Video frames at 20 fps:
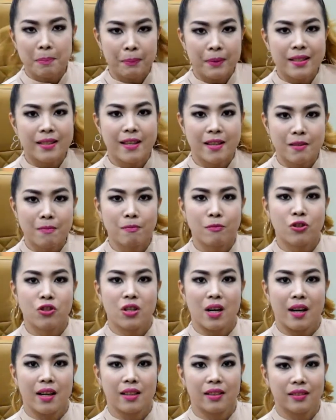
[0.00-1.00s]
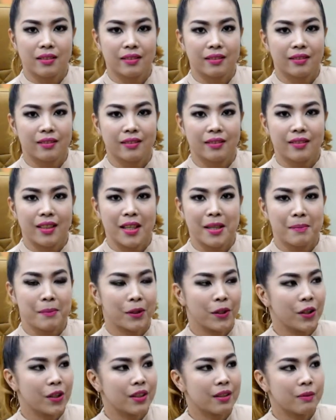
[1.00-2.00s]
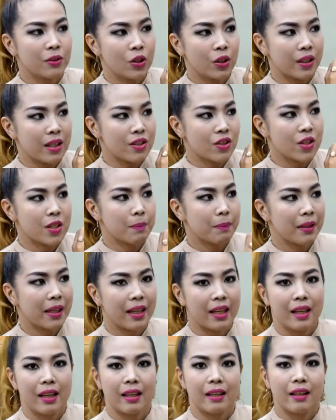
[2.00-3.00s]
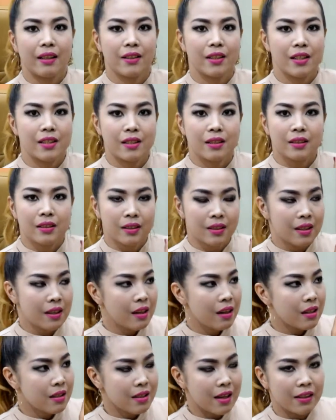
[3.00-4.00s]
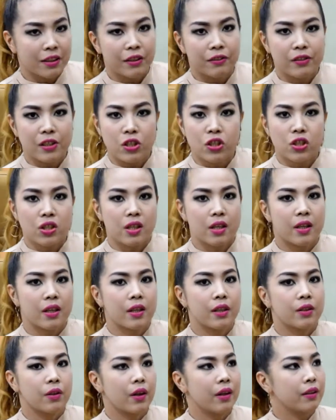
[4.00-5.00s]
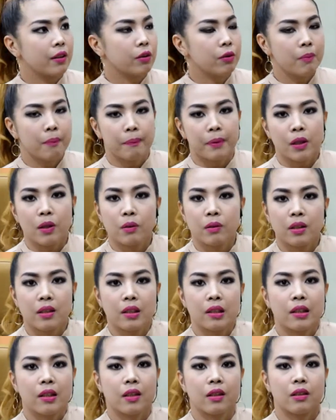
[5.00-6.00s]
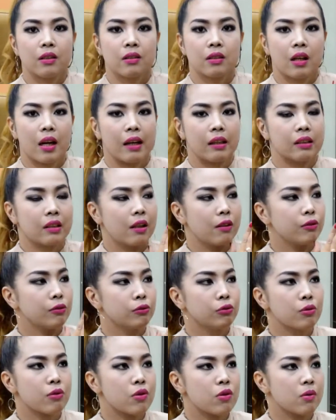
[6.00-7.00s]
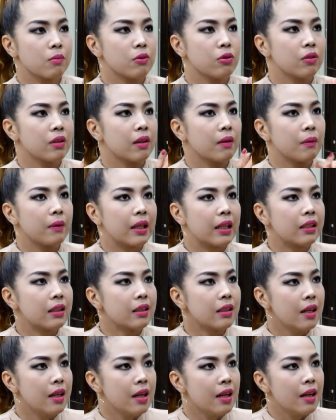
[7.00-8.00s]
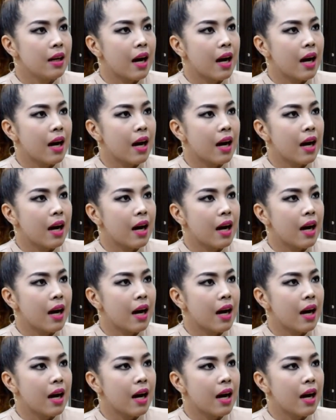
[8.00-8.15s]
i-present mo siya. Alam mo yun? You can just play it on the television or on the computer, kahit anong gusto mong gawin.